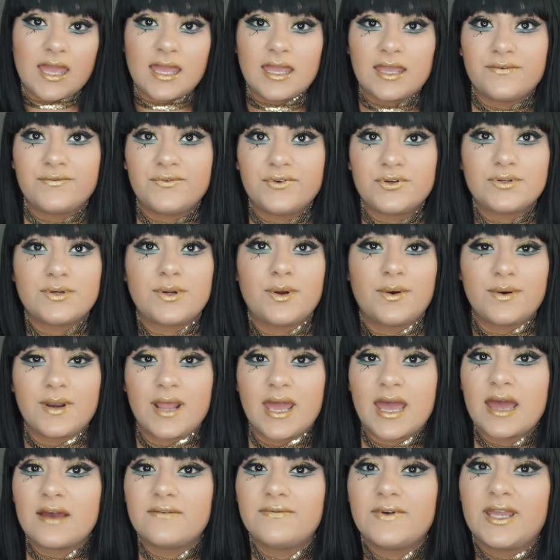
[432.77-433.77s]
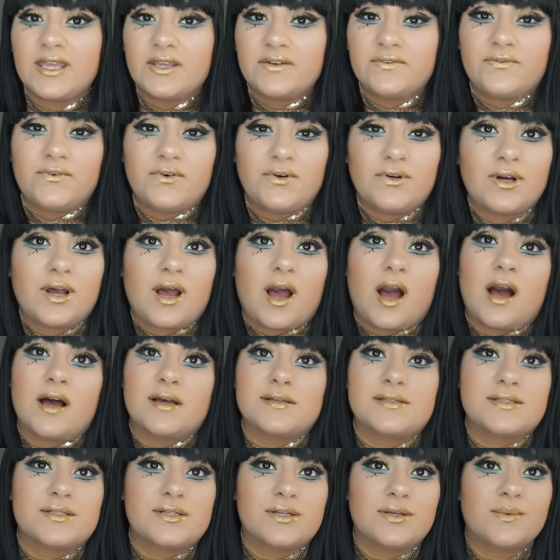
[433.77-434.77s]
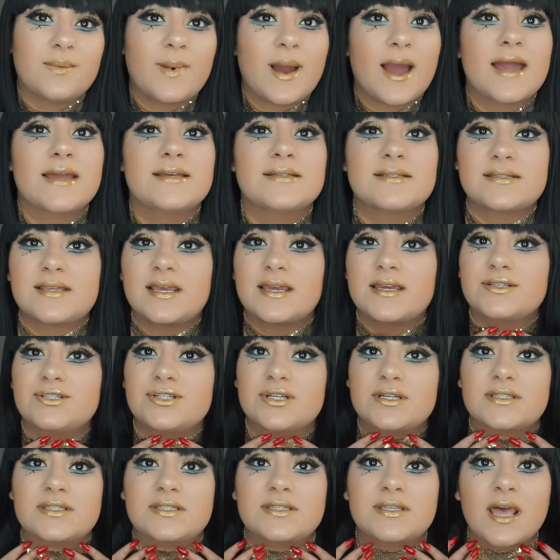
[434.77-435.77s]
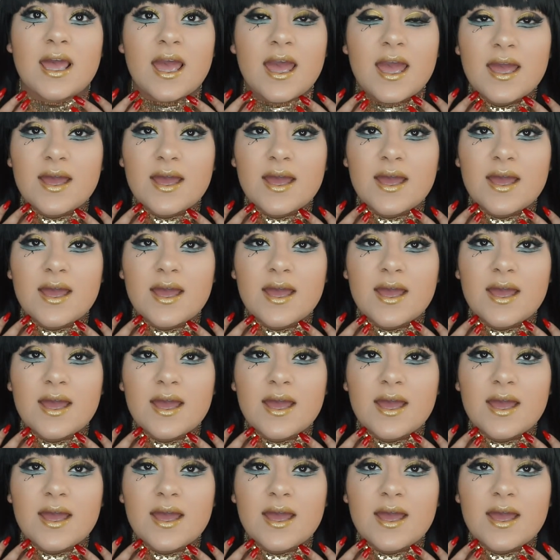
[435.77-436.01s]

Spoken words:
If you don't have a full costume, I say just